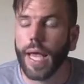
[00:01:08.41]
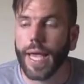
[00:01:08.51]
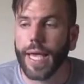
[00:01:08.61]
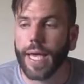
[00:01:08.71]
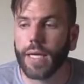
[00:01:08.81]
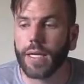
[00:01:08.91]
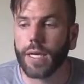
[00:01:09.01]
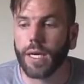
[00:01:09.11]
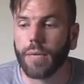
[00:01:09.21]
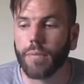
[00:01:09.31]
and
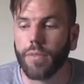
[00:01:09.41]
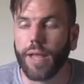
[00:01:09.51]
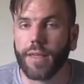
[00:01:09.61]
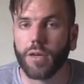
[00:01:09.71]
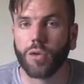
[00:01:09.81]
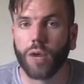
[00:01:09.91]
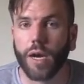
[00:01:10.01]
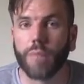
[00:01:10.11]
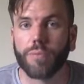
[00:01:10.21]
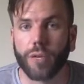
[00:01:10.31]
that's going to require
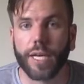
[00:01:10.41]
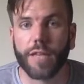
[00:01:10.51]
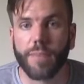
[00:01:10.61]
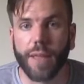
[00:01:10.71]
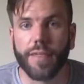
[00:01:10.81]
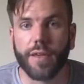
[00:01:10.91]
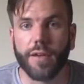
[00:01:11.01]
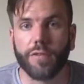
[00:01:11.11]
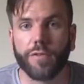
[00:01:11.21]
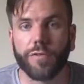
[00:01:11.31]
a pretty
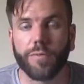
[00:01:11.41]
expensive